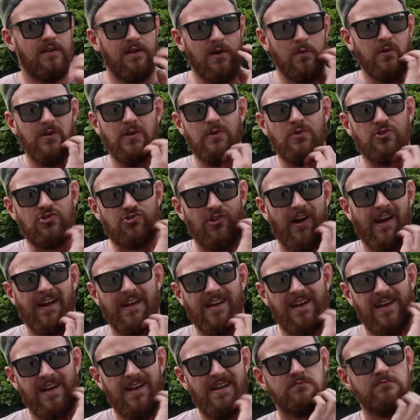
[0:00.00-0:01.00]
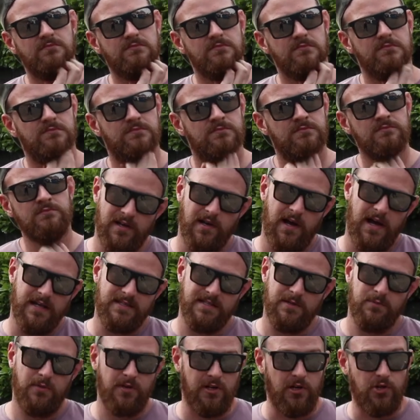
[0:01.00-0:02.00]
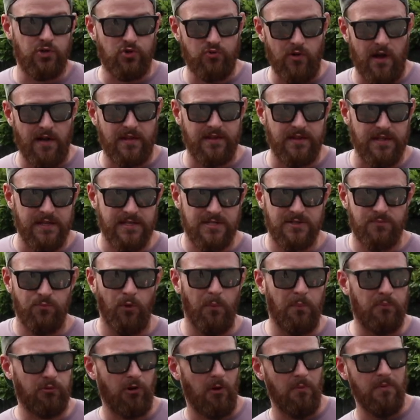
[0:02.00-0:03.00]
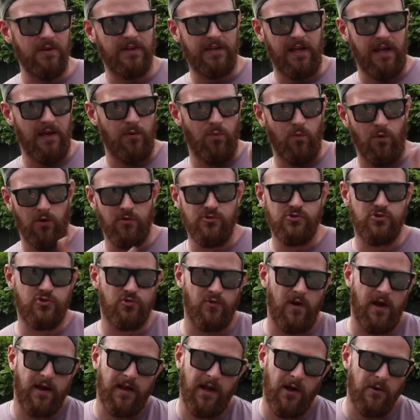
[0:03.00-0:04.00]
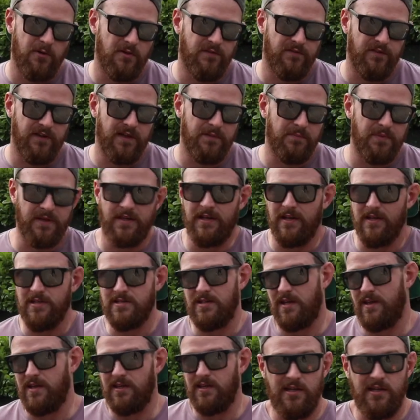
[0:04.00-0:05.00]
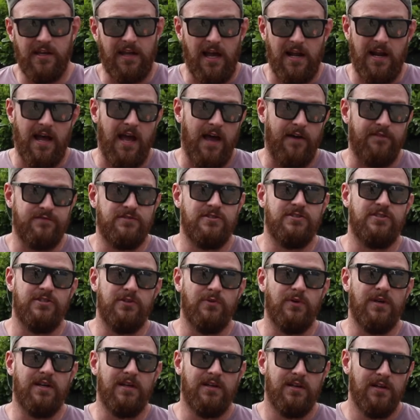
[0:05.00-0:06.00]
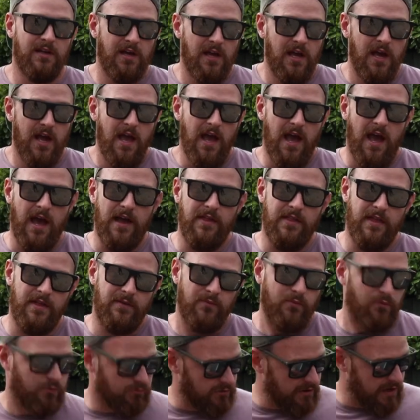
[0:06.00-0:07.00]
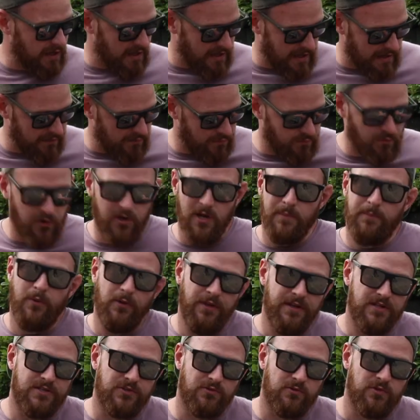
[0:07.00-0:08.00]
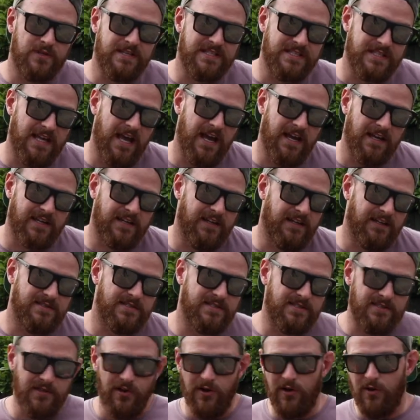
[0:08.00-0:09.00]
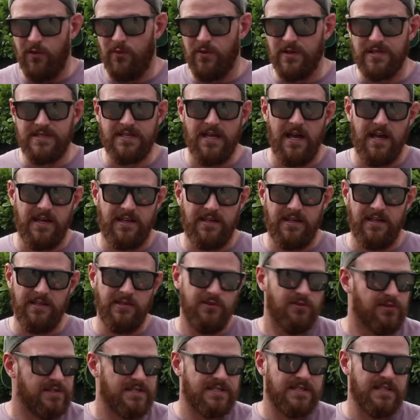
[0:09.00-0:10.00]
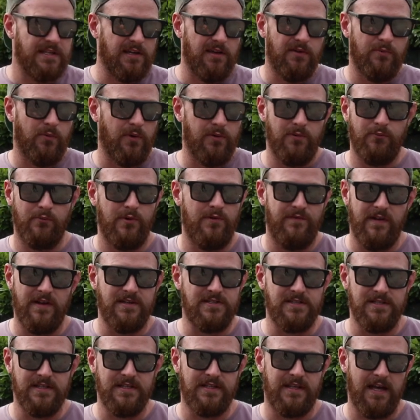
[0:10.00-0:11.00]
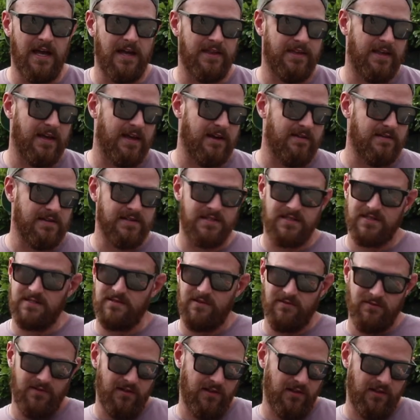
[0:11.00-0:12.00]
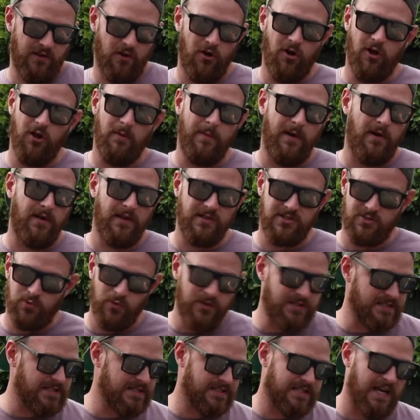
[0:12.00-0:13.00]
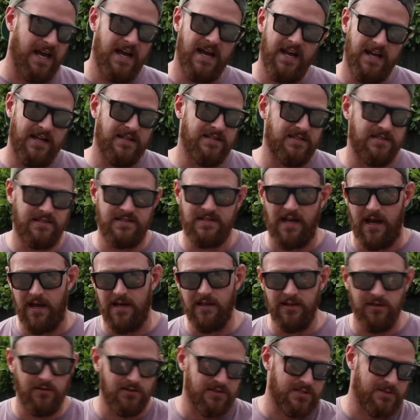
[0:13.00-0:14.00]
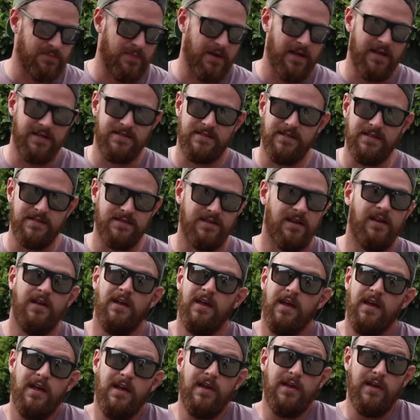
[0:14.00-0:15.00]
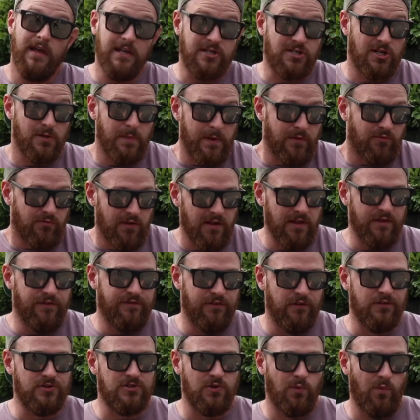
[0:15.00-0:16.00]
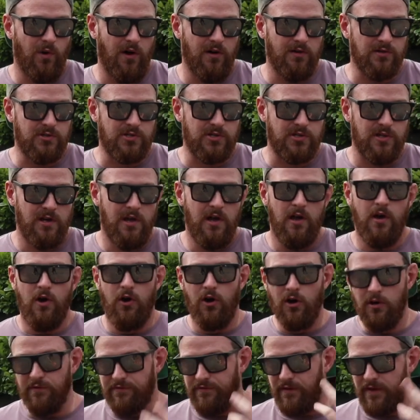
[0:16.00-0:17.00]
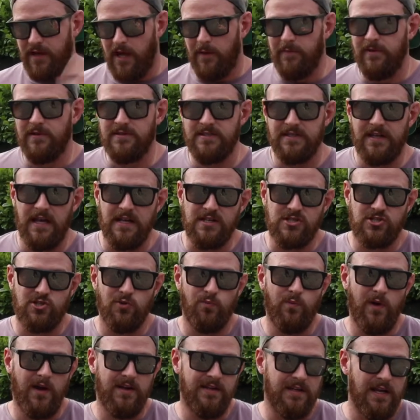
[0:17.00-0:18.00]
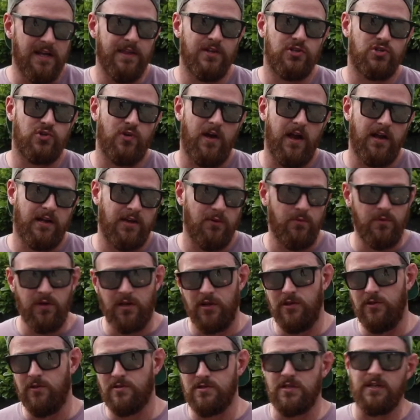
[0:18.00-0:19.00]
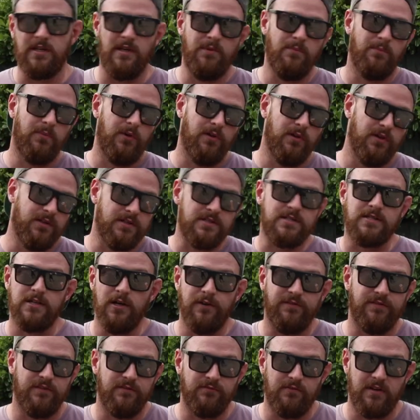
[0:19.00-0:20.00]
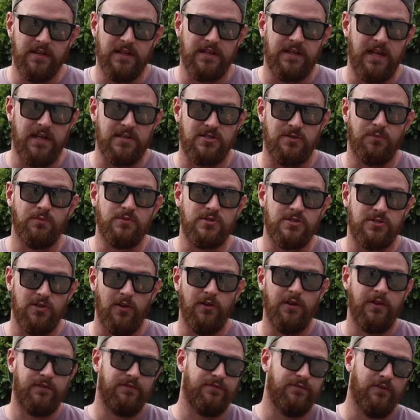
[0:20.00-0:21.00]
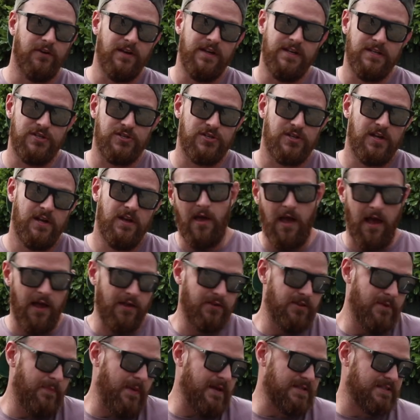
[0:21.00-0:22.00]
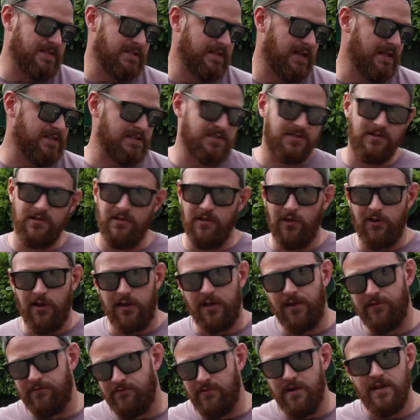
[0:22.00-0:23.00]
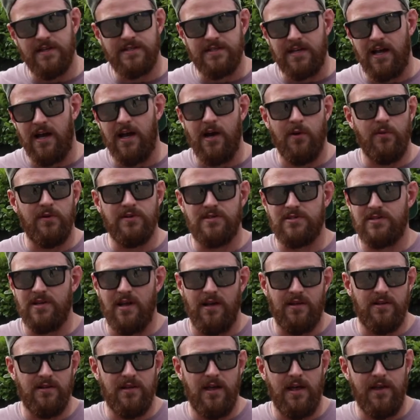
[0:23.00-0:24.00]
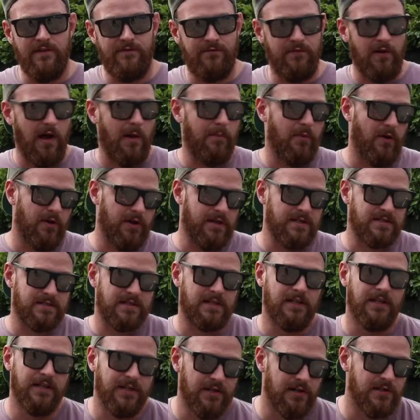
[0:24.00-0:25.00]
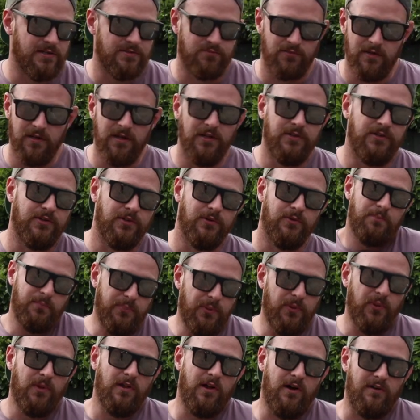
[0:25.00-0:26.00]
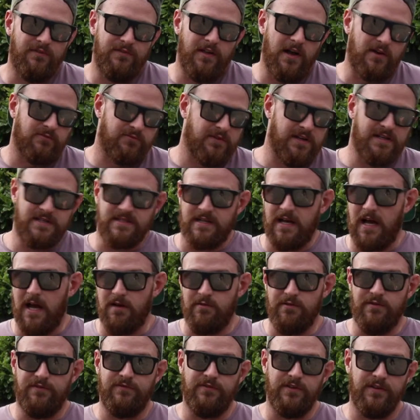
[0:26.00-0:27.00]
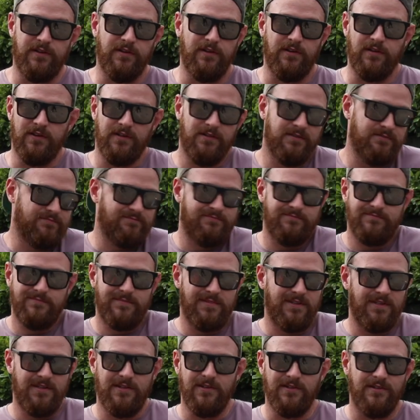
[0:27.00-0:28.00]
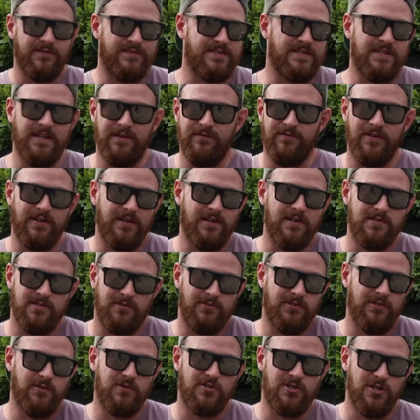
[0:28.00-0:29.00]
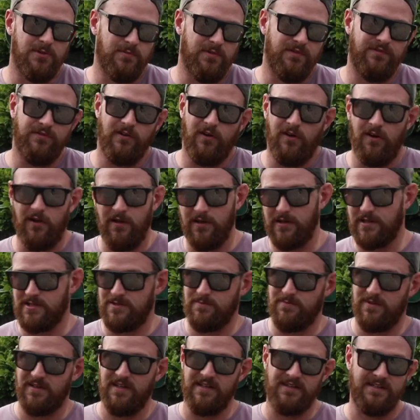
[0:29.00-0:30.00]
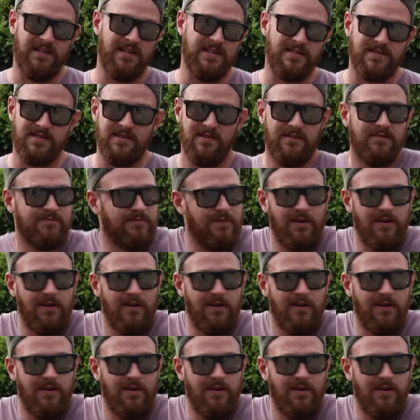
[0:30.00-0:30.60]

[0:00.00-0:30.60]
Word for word: Are we doing drag? Second. Yeah, I said we're gonna drag this. We'll probably get one drag out of it because I you kind of have to do it. And then really, we're gonna put this through the circuit. So the circuit, you'll see it when we eventually get there. It's like all about like twists and turns and tight little spaces. It's gonna be really fun to watch. Hopefully I'll be able to get somewhere near the track and we can use the gimbal and stuff and really get some solid footage. And the best thing is it's gonna look like a race car, which if I'm honest, Clio's really do pull off that race car feel you'll have seen videos on YouTube before, like something like this.